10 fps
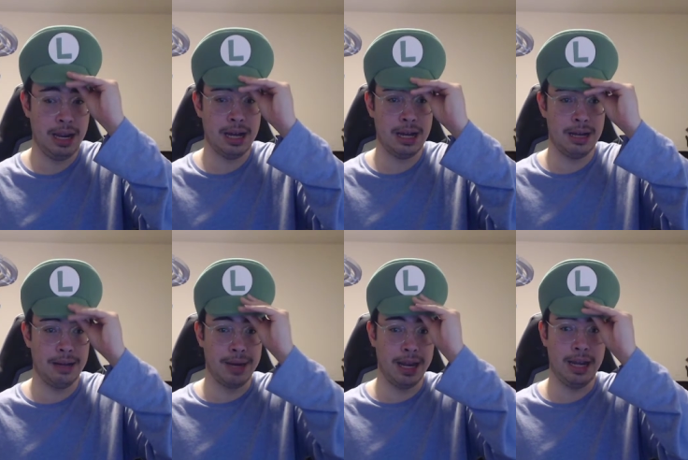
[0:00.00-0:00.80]
uh,
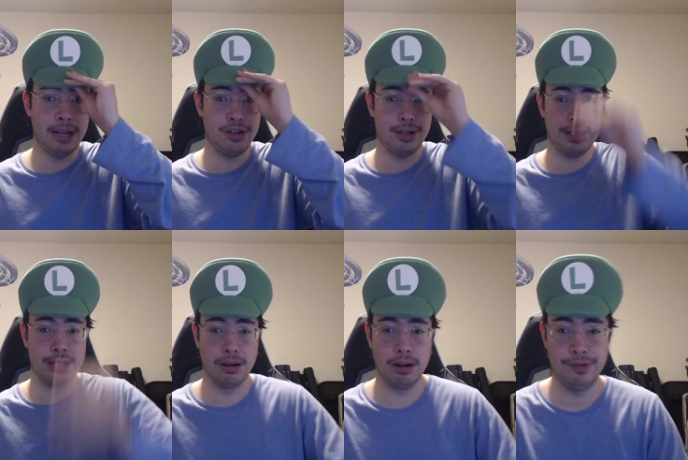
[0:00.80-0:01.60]
my kitchen
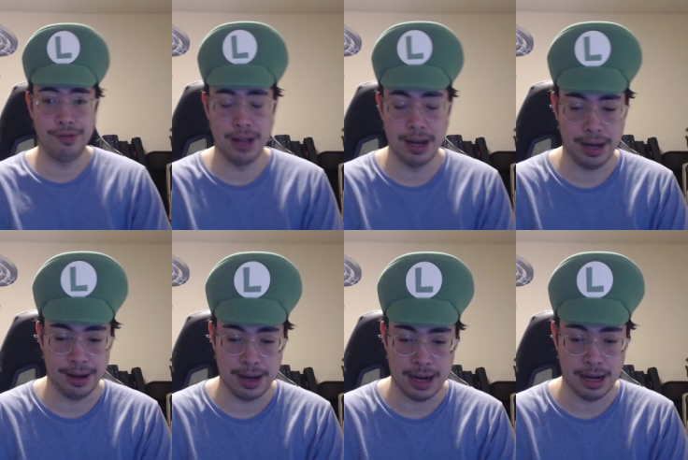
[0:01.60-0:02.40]
started flooding,
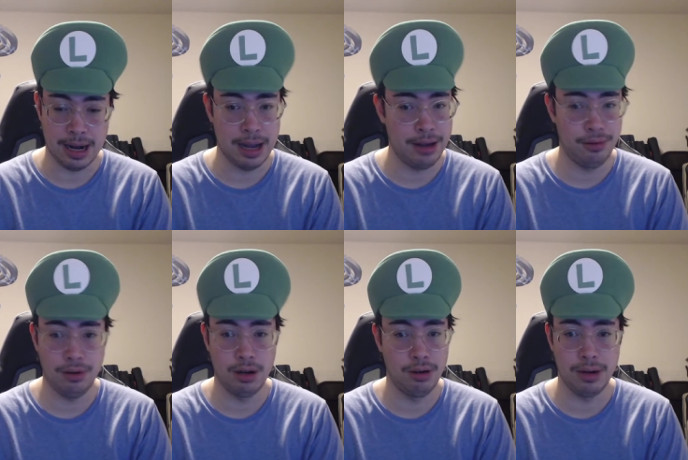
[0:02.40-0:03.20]
and I don't
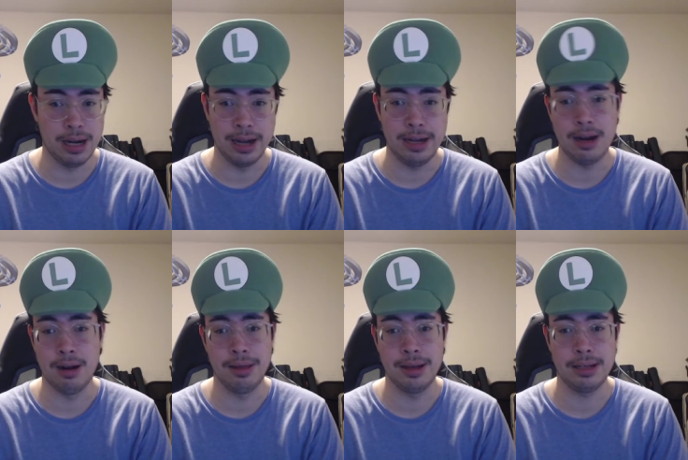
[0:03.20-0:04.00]
know what I did
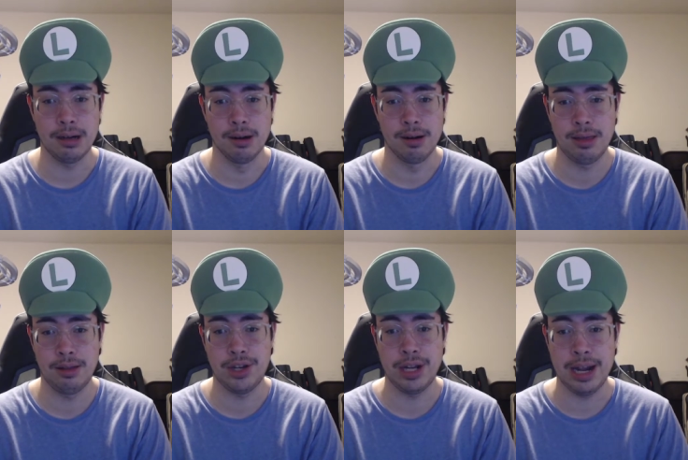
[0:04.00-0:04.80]
on this earth
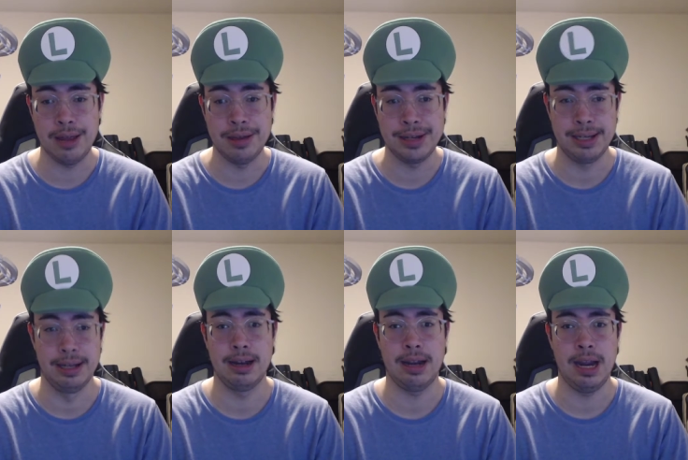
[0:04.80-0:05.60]
to get this
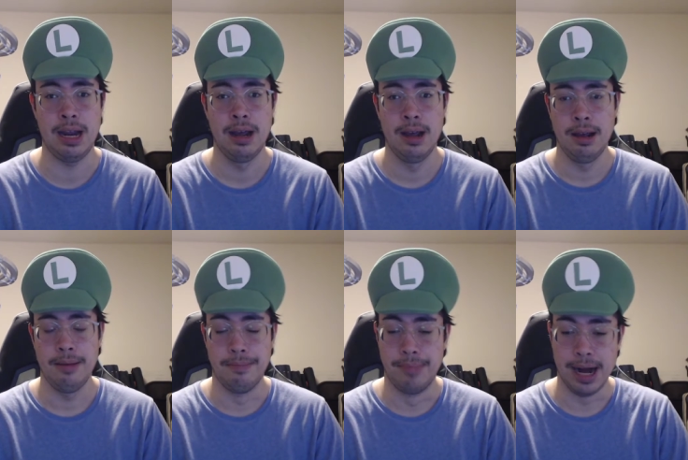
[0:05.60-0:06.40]
lucky,
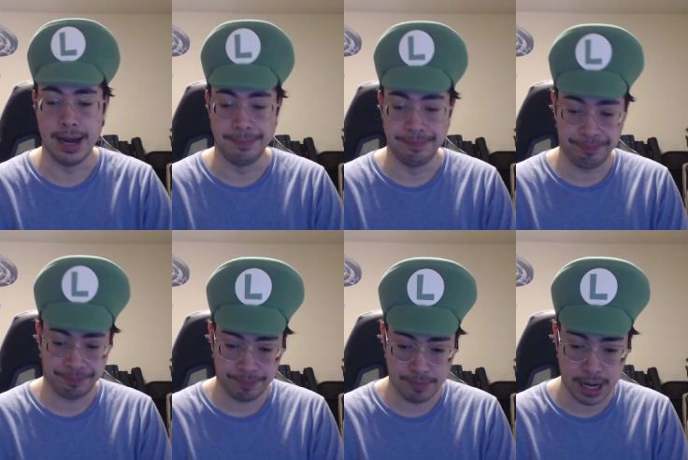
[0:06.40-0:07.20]
but
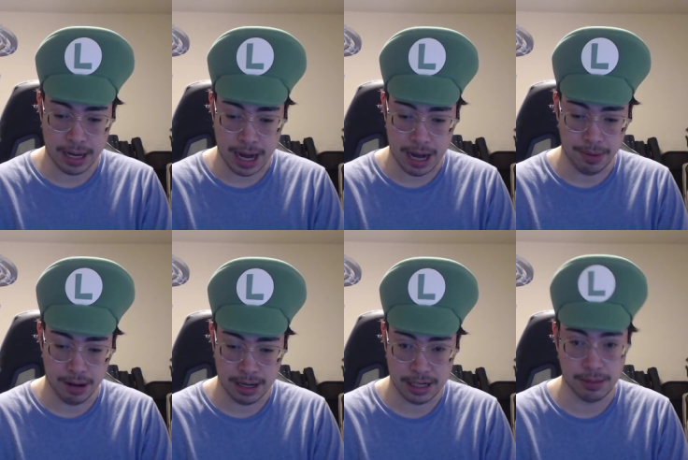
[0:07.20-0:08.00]
my
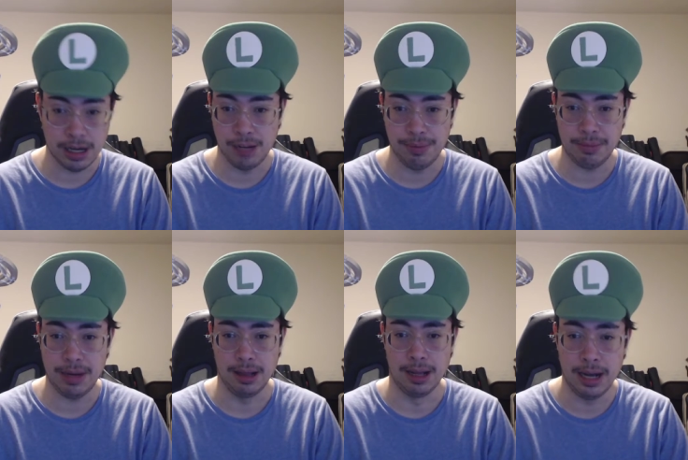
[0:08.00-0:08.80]
neighbor has been helping me
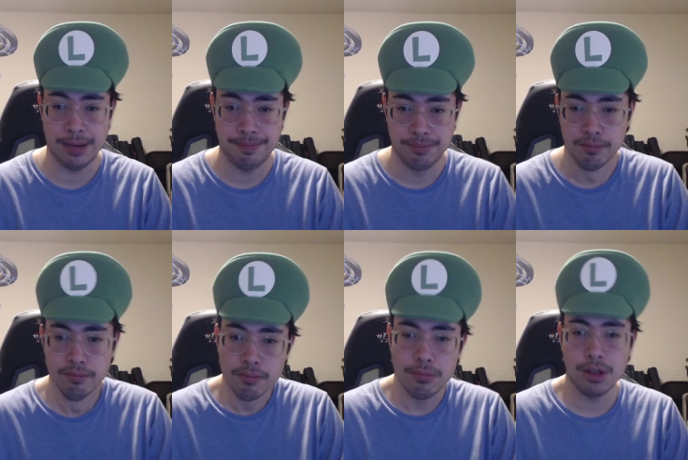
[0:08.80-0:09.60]
a lot
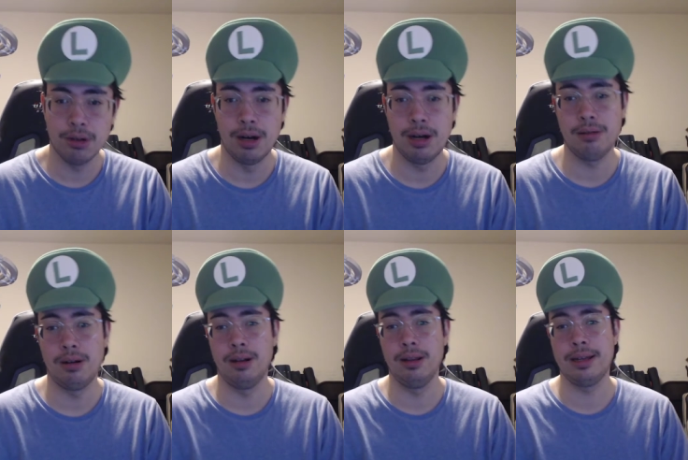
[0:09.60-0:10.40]
throughout
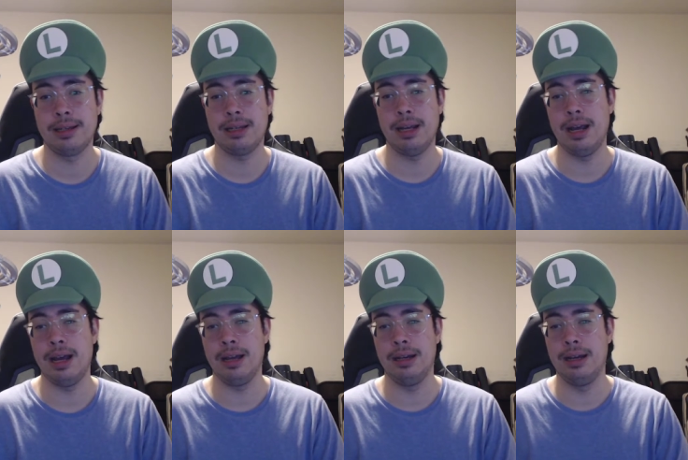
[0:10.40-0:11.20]
all this,
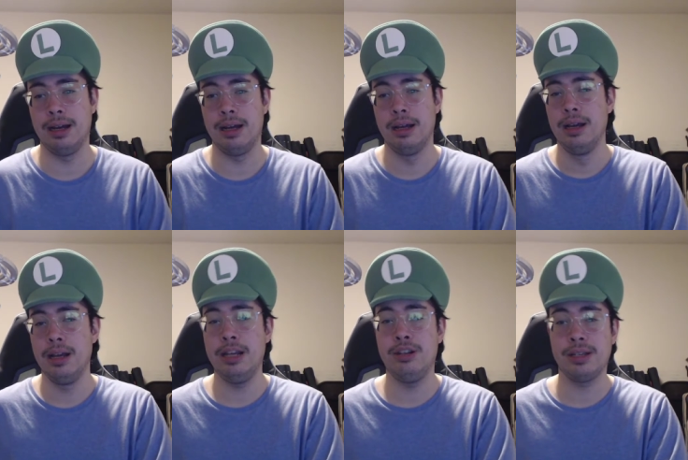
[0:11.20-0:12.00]
and uh,
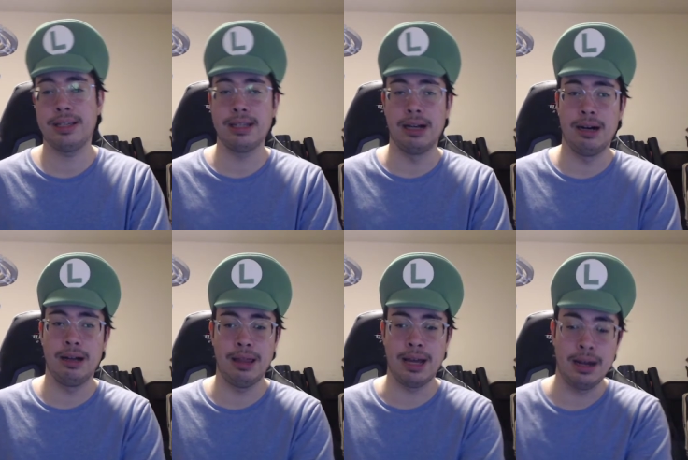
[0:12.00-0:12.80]
he just saw
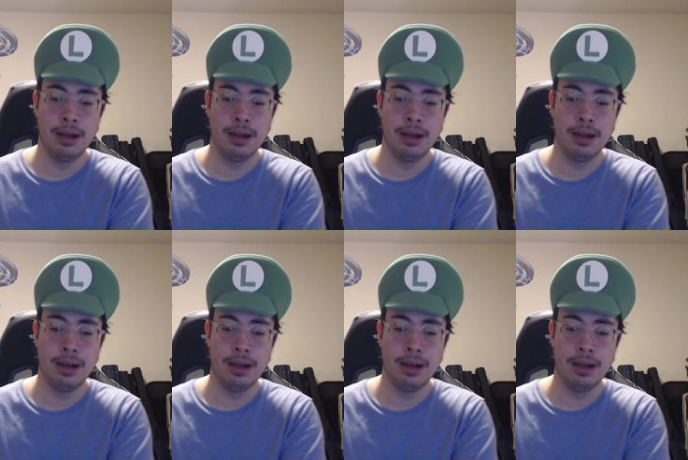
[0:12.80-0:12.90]
that